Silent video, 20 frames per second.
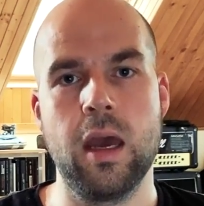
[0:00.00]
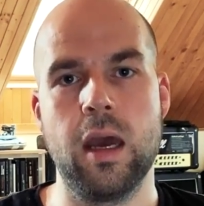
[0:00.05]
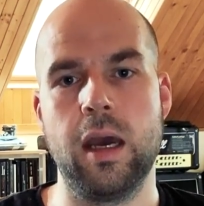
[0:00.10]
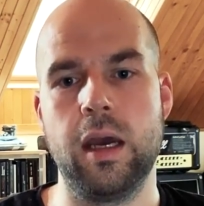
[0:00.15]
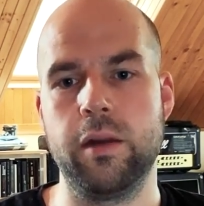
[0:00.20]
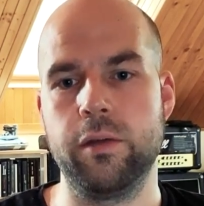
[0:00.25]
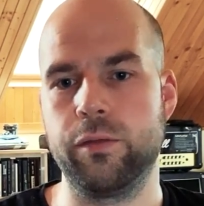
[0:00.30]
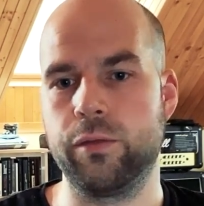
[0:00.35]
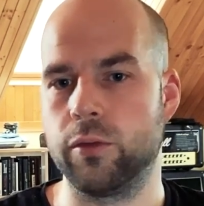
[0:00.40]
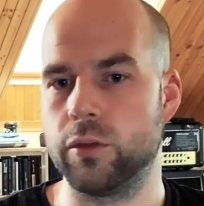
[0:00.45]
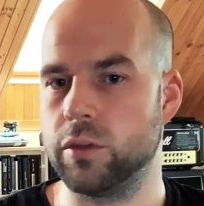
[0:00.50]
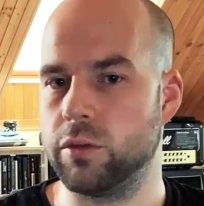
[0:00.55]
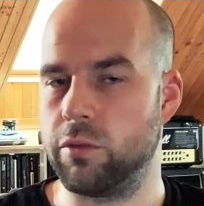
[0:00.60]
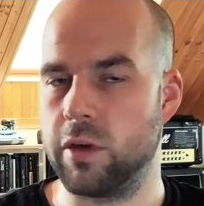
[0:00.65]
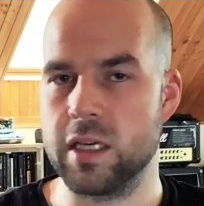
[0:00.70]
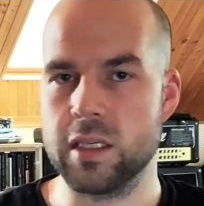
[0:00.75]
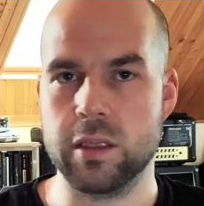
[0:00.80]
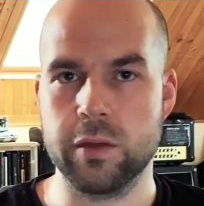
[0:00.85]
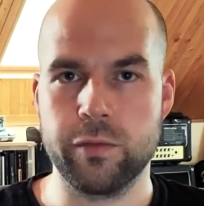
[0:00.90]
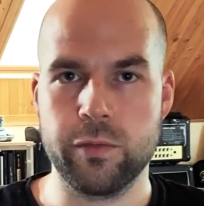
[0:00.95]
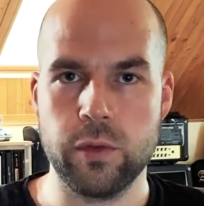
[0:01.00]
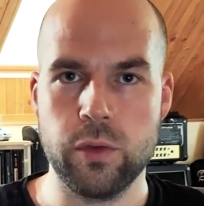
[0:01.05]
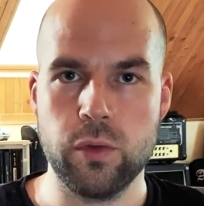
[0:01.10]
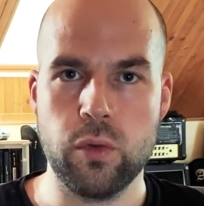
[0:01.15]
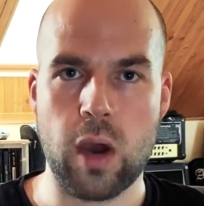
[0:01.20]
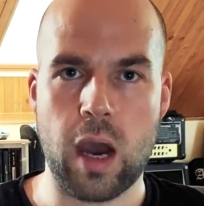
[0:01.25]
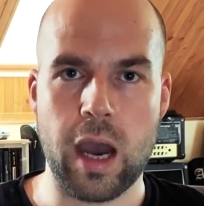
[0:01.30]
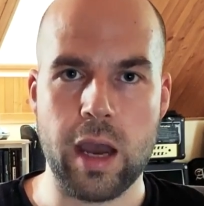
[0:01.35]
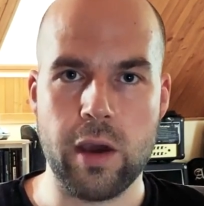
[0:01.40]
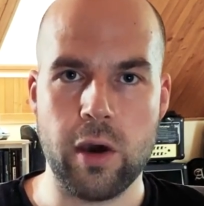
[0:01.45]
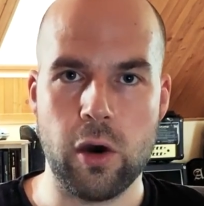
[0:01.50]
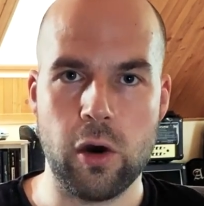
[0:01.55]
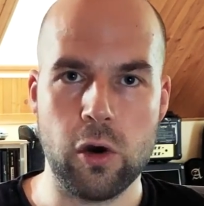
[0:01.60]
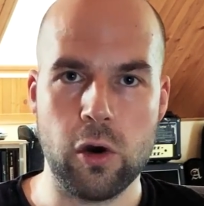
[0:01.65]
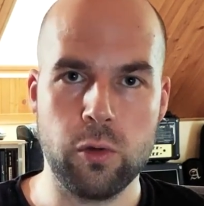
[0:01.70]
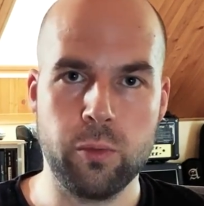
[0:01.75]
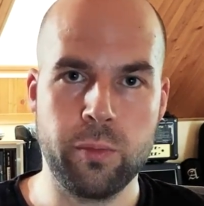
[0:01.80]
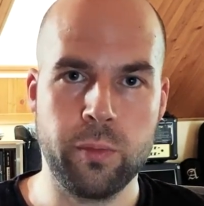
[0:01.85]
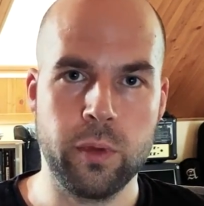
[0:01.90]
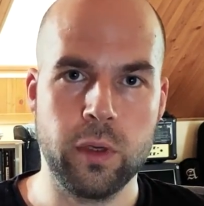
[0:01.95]
And for the rest of you, I
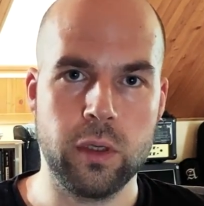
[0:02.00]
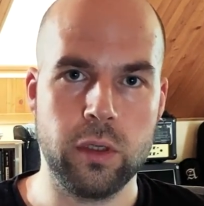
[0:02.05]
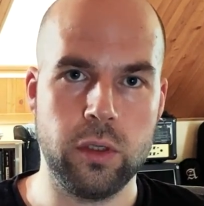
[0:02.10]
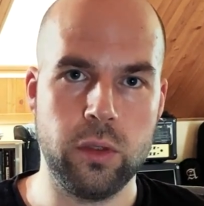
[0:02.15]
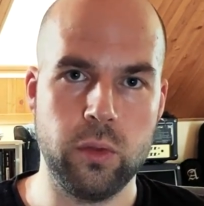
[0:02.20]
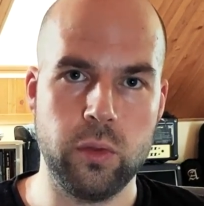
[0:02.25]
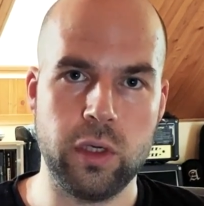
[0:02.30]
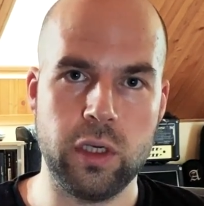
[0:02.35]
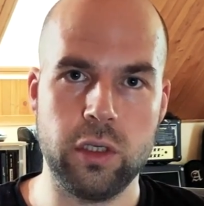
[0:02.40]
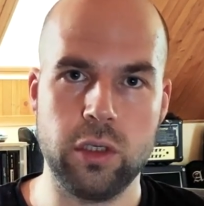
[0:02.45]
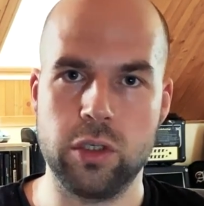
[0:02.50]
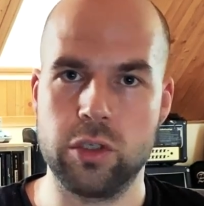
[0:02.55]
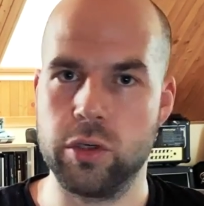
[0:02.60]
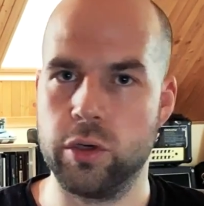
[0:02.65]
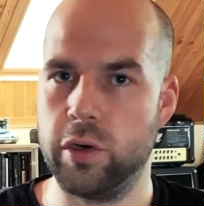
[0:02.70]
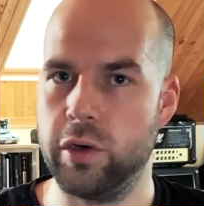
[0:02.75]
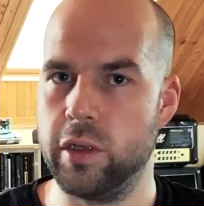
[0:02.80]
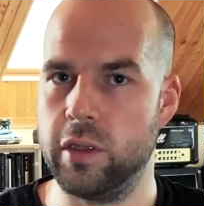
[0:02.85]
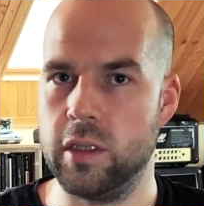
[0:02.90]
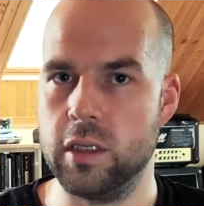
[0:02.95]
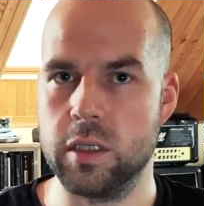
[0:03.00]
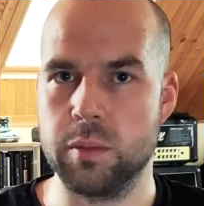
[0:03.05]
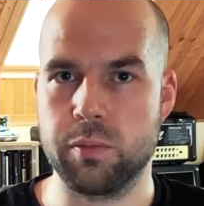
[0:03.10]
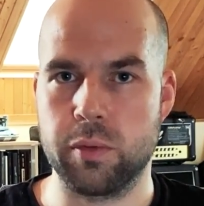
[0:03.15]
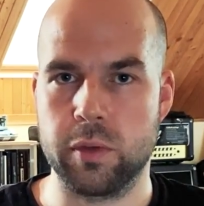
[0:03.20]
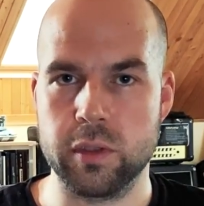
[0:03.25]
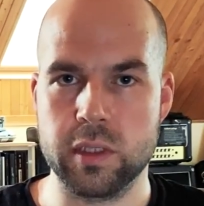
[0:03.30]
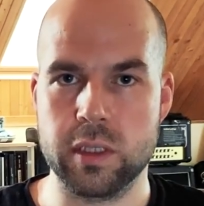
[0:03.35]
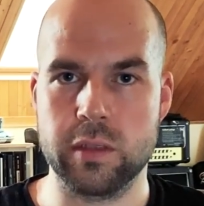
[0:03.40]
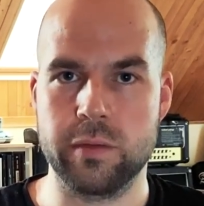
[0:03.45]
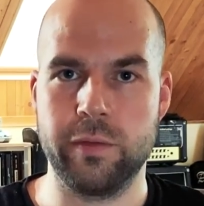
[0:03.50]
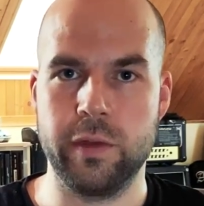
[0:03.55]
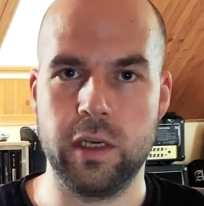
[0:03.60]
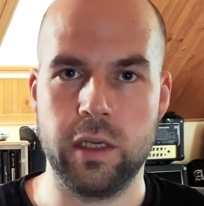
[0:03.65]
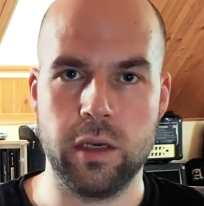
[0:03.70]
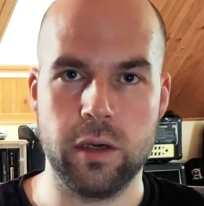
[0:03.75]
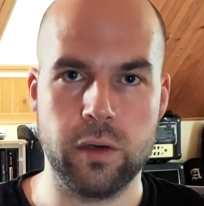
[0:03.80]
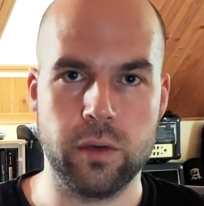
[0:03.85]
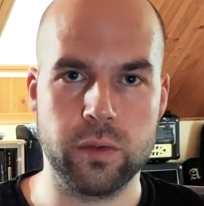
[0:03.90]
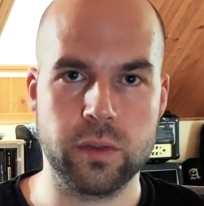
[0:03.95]
hope you enjoy these process
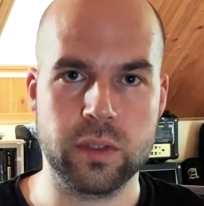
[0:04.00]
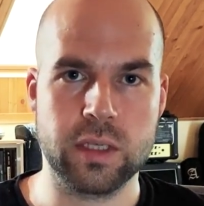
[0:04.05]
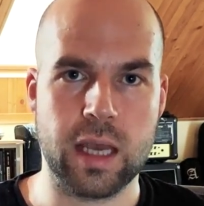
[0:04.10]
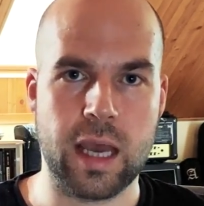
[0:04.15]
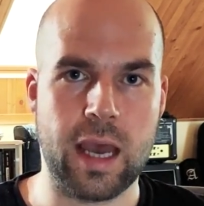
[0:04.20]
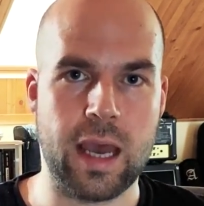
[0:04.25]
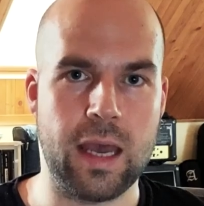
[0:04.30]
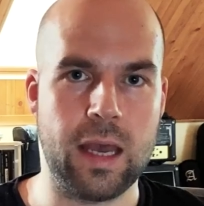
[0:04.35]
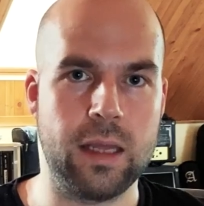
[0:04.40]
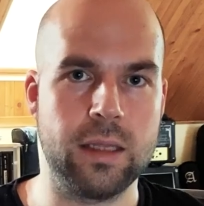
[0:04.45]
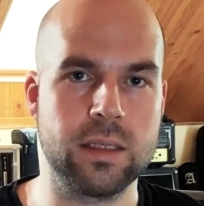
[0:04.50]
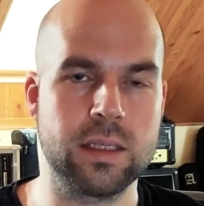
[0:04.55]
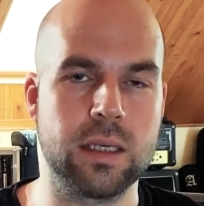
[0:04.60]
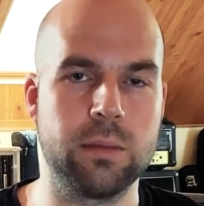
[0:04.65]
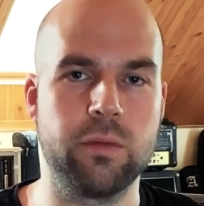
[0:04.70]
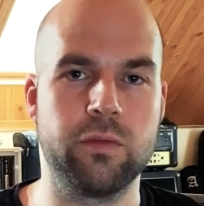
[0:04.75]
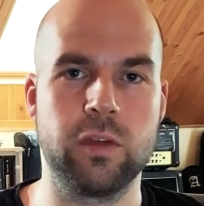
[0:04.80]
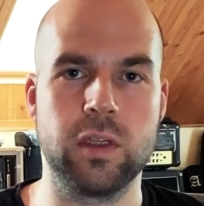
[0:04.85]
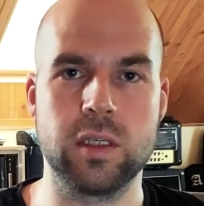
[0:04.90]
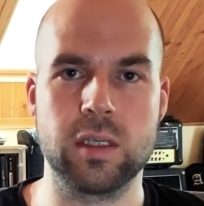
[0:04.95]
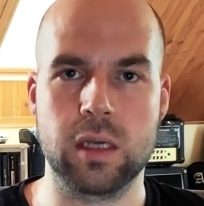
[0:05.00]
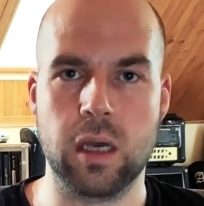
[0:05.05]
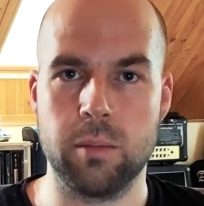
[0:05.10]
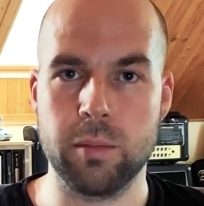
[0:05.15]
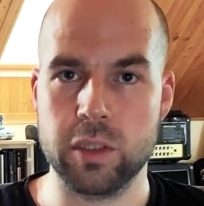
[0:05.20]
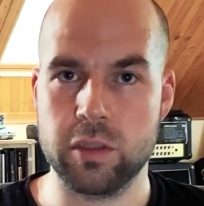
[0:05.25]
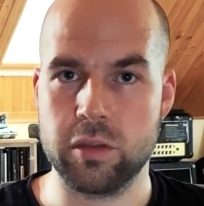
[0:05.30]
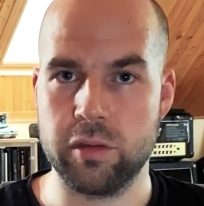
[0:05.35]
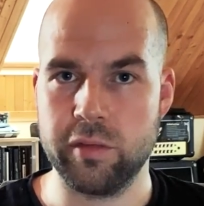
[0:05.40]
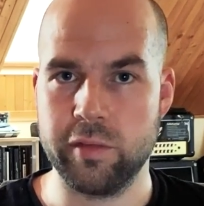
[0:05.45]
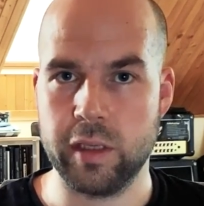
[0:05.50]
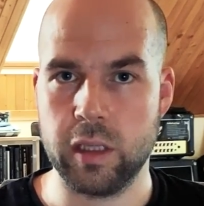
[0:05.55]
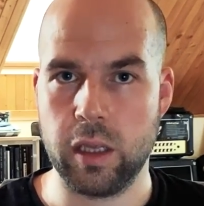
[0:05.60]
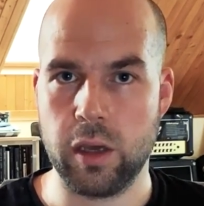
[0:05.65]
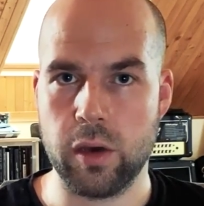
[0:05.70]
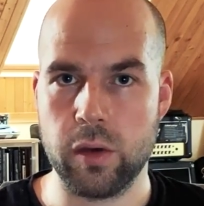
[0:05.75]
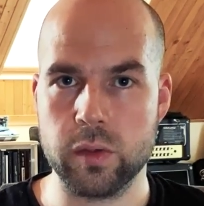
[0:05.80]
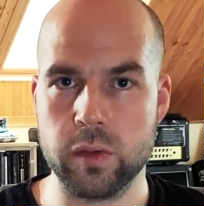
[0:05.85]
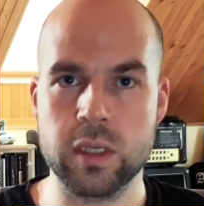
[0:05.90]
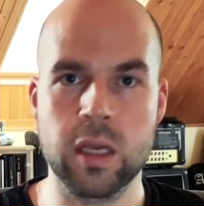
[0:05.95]
videos and some of these commentary
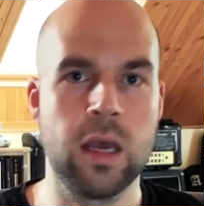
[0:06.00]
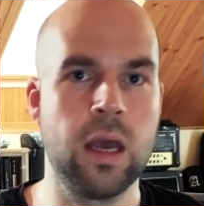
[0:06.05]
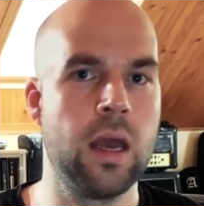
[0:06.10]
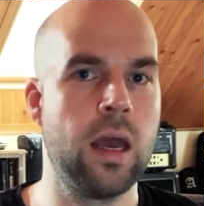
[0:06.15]
videos.